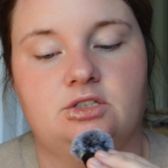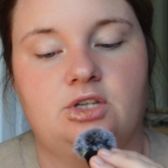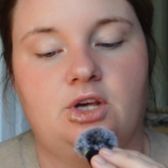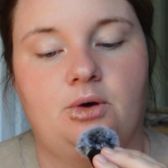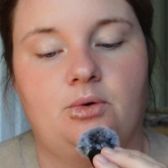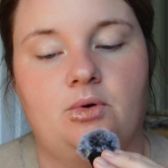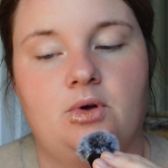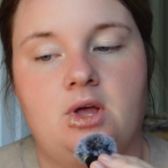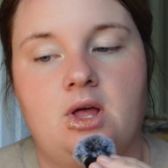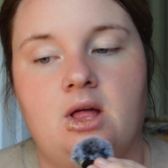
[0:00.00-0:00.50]

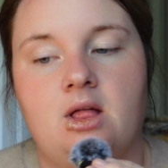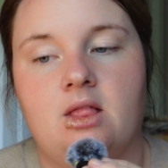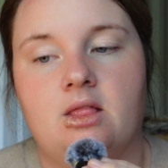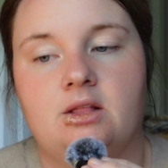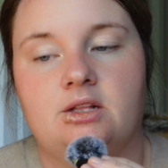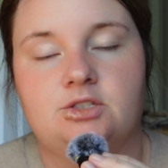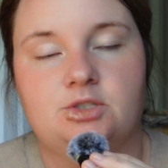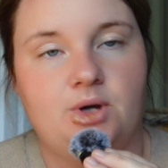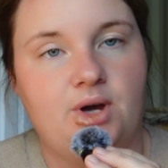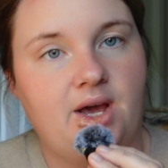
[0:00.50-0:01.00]
So
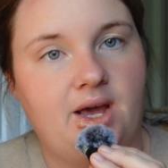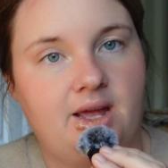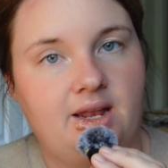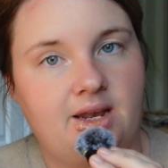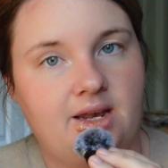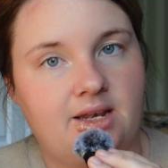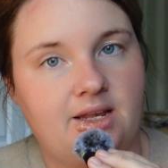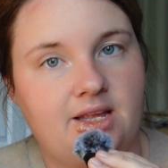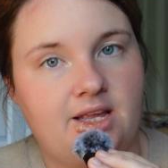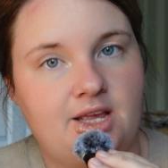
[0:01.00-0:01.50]
let's go ahead
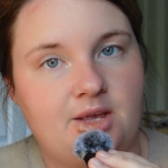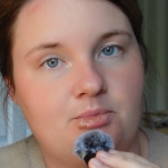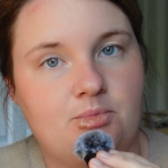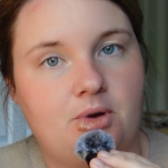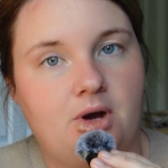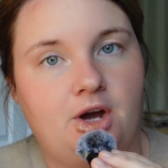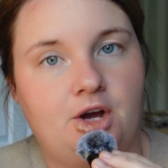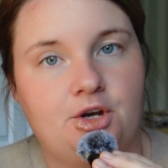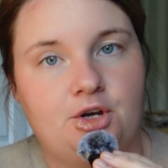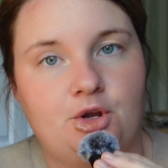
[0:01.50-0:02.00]
and keep
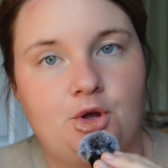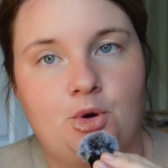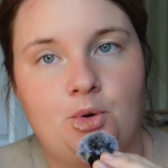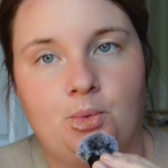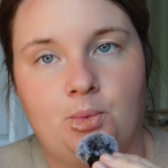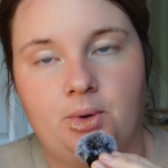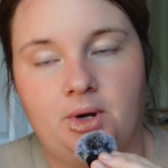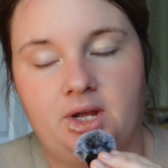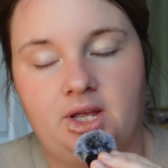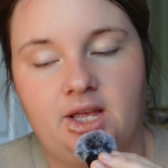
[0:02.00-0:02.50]
on
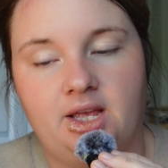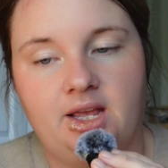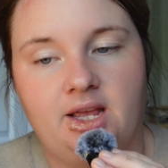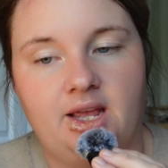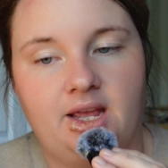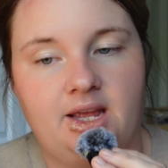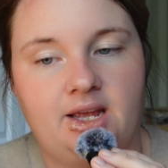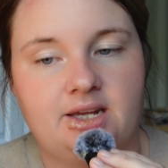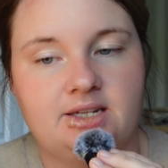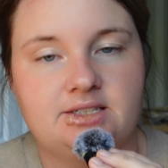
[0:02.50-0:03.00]
working,
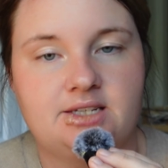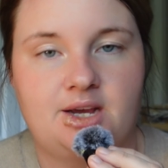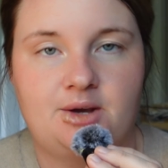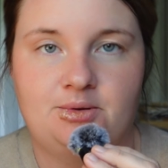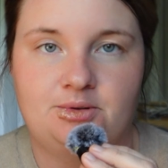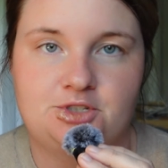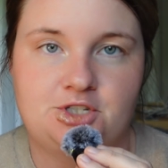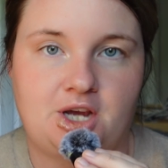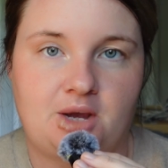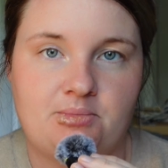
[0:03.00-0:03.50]
and I
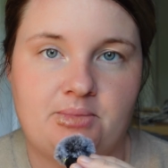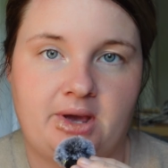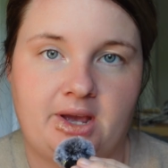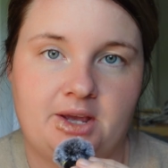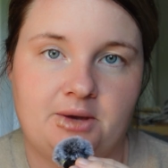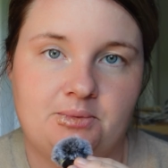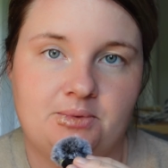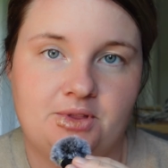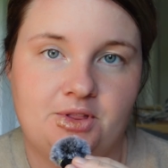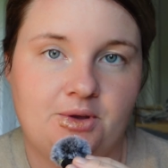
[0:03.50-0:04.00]
will check
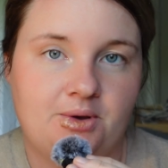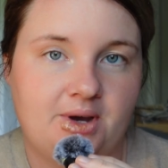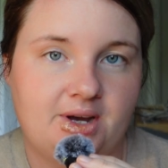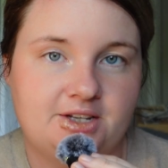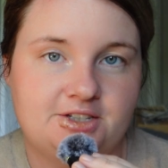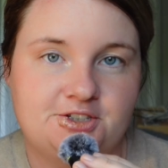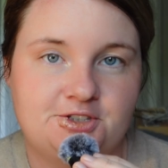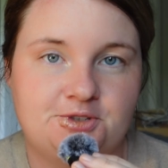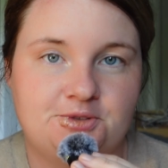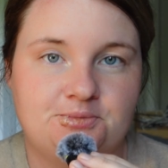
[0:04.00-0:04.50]
back in with you
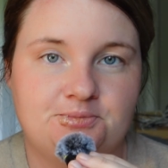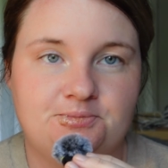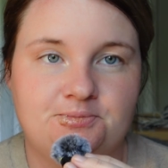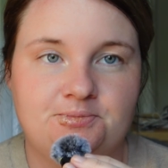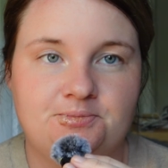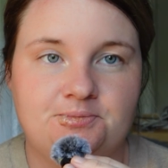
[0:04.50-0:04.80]
guys soon.